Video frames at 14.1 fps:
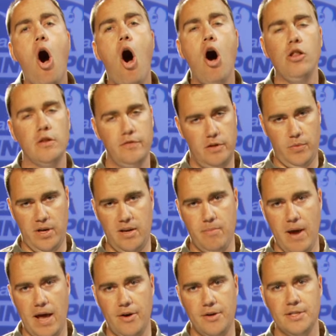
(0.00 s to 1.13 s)
all of the wind
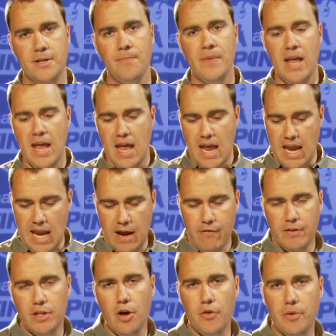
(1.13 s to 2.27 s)
matters.
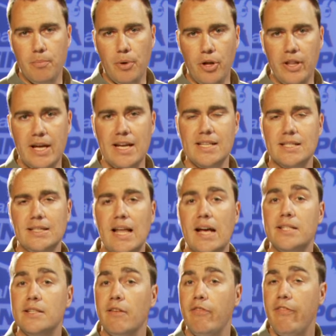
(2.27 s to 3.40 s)
Even though the bullet is
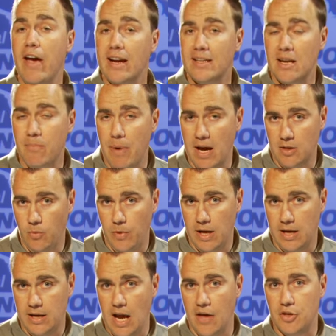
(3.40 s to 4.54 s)
less affected by the
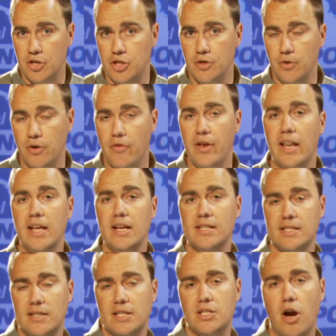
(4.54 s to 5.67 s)
wind at the shooter than it
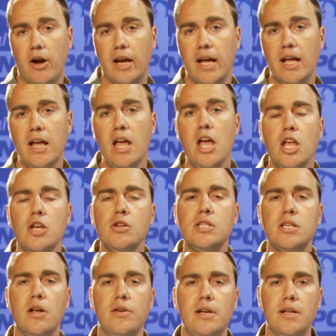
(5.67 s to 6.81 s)
is at the target, you
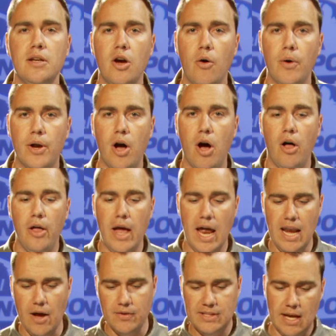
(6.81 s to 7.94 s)
still need to know it all.
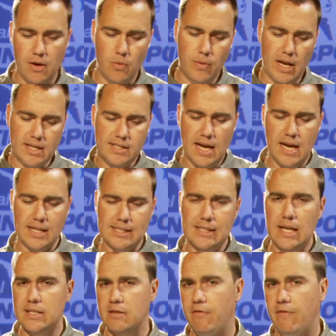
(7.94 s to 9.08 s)
And now, when I say it's less